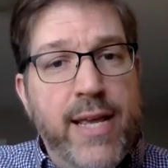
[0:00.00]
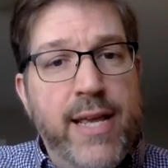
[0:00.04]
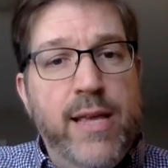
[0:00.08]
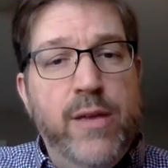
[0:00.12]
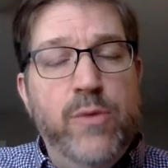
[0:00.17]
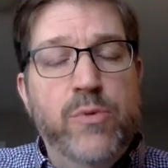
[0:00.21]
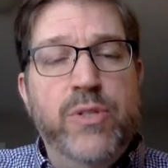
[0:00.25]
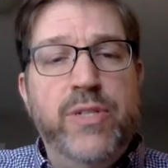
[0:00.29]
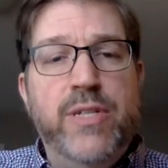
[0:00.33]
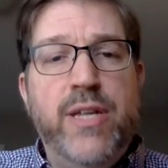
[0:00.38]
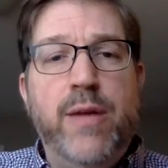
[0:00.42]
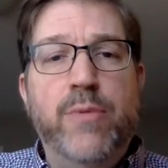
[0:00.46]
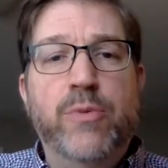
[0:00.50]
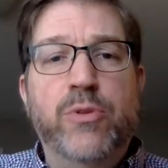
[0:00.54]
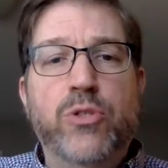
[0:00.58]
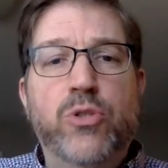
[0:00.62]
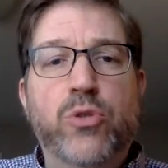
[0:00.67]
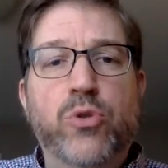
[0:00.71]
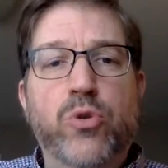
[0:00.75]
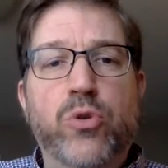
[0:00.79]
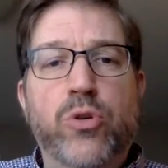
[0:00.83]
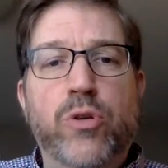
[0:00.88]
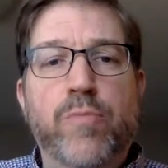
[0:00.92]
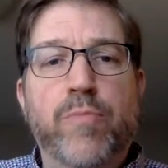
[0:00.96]
He was able
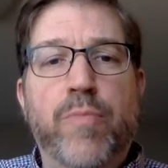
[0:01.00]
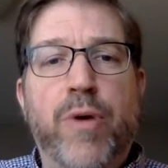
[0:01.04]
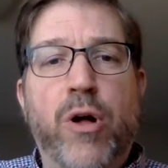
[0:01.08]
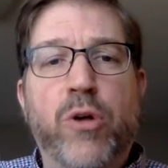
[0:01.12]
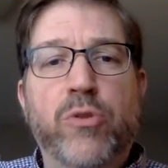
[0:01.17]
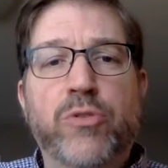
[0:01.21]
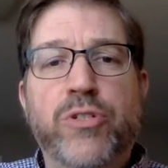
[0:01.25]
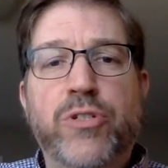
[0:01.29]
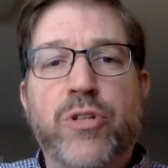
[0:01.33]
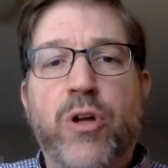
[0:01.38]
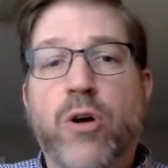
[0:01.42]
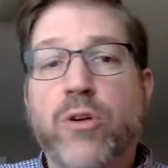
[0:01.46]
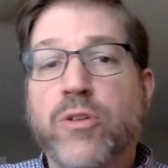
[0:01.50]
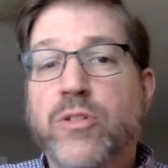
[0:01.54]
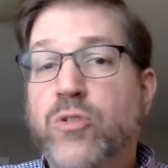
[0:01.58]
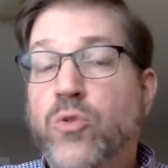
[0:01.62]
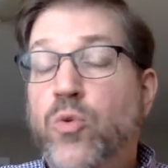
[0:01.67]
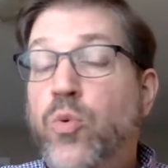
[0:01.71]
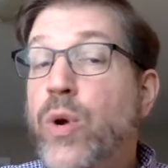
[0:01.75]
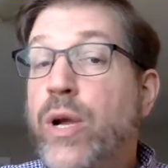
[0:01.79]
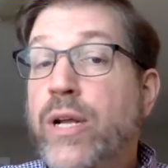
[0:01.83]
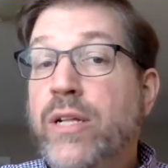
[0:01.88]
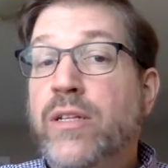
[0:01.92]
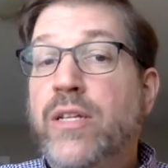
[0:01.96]
to compose songs
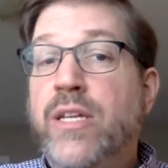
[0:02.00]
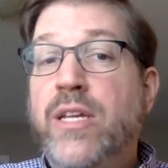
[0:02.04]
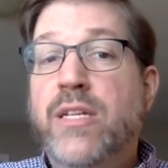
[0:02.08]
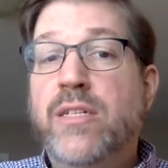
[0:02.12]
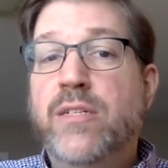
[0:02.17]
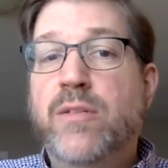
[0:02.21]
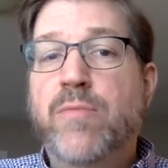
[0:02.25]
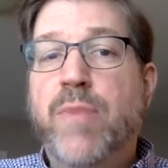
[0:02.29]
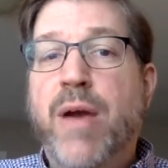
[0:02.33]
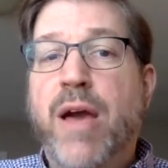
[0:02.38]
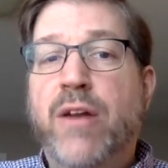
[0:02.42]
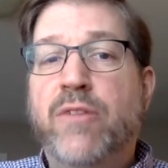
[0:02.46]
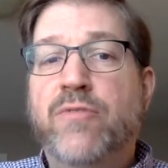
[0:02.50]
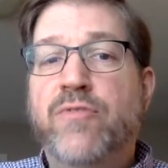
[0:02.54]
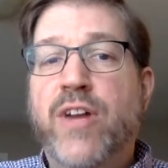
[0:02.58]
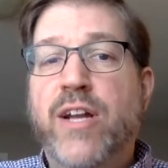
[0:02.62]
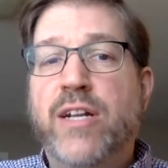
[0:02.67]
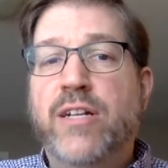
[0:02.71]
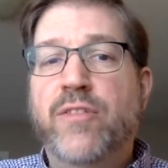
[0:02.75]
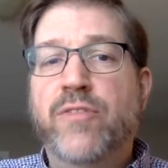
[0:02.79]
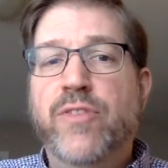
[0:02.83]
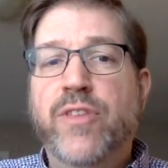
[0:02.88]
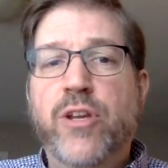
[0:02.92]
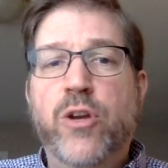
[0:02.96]
quickly. As a matter of
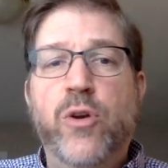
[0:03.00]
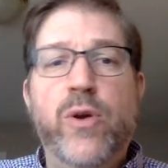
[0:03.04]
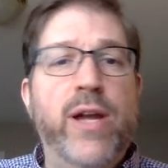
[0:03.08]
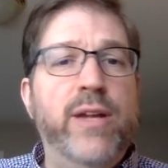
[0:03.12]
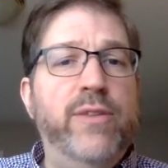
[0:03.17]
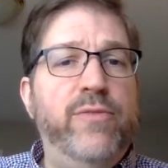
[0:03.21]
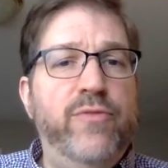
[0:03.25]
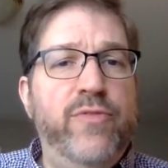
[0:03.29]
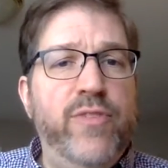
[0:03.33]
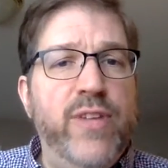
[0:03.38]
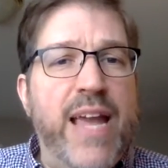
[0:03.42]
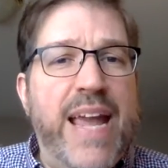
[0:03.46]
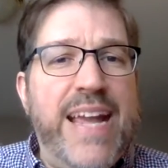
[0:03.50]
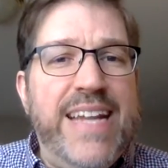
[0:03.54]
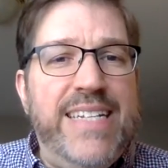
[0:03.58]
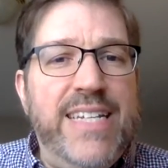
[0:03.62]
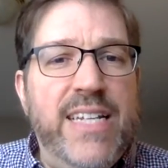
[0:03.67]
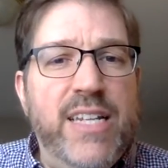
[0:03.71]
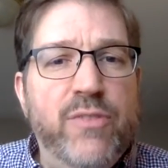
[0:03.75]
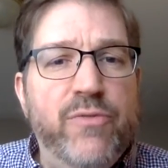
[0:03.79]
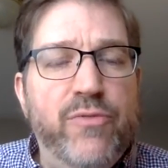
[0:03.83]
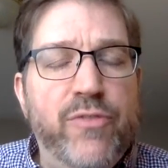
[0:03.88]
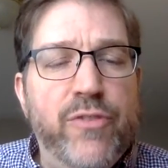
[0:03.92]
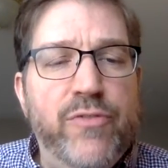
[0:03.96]
fact, in the year
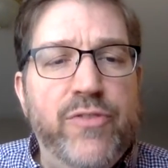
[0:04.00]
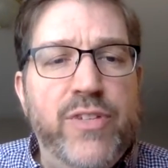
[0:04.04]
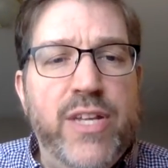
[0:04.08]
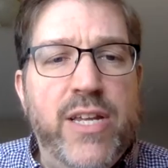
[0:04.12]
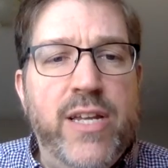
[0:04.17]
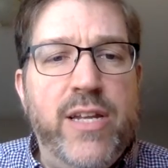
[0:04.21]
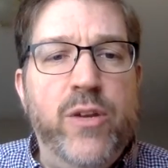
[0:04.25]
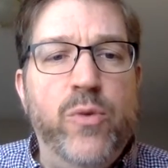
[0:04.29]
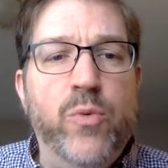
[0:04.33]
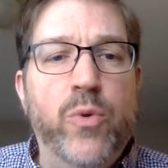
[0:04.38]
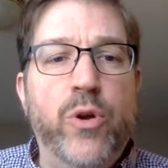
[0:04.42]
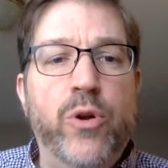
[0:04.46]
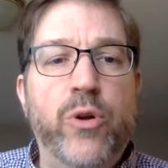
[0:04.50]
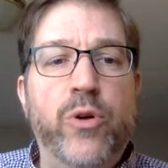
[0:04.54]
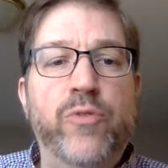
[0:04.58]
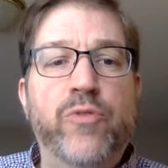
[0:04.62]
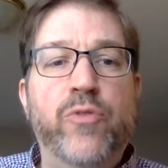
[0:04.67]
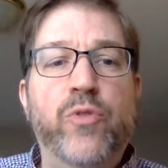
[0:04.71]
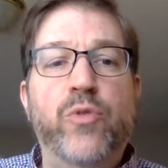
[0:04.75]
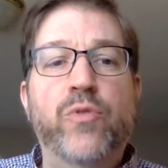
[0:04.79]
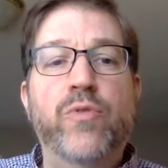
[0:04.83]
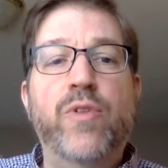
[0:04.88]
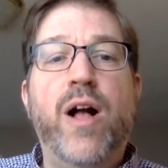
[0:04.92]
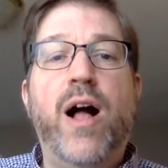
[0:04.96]
1815, he wrote
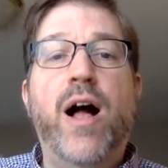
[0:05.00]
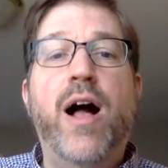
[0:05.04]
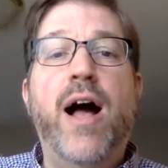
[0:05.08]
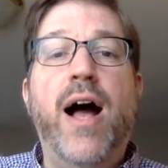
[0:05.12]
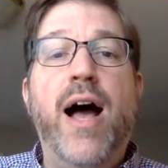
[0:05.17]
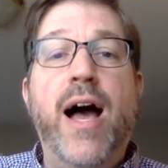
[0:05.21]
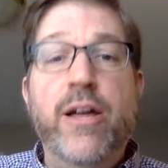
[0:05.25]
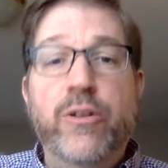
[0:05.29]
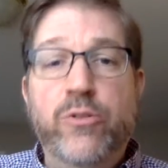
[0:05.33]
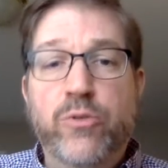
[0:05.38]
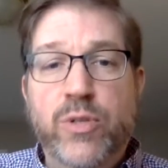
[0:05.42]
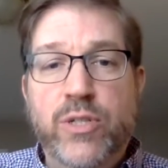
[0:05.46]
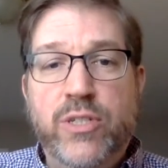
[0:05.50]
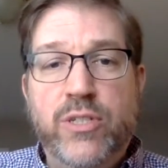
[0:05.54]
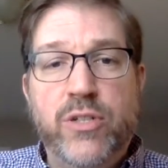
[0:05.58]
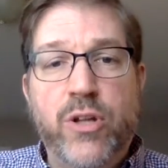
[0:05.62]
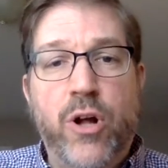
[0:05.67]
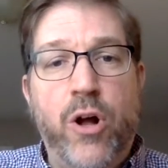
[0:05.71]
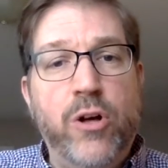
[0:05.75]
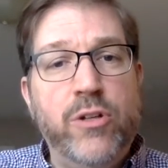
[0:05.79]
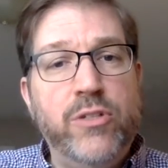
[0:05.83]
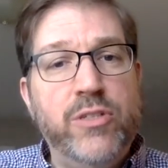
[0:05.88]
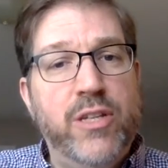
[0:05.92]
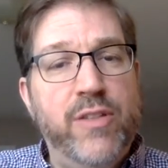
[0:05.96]
over 100
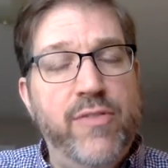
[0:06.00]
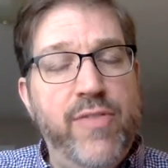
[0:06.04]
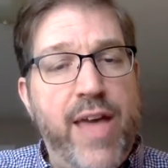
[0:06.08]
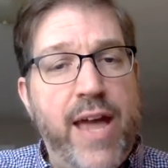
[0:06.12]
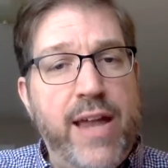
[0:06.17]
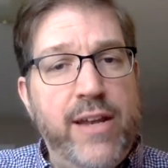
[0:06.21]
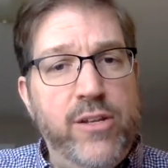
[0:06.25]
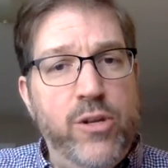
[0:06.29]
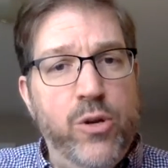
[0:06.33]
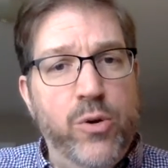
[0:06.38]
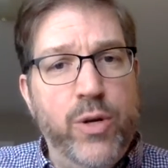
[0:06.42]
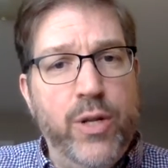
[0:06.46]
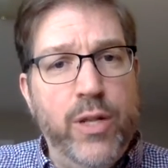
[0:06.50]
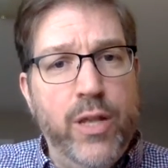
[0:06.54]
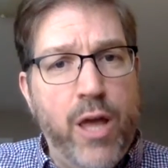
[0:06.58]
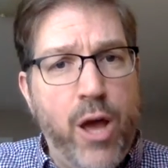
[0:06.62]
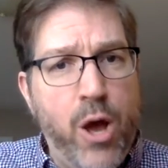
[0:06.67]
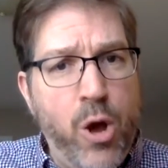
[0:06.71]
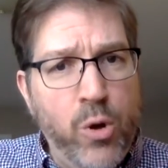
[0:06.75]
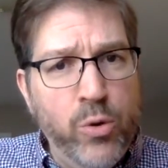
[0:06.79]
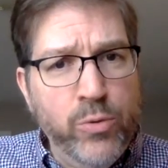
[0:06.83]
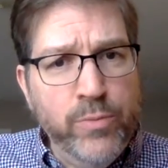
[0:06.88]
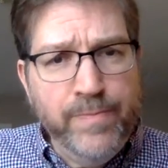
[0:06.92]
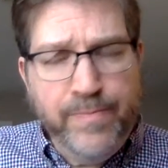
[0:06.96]
songs in that year
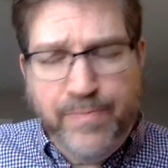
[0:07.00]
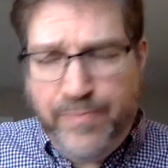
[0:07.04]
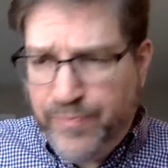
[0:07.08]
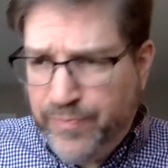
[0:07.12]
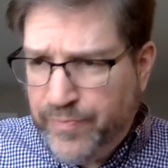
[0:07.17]
alone.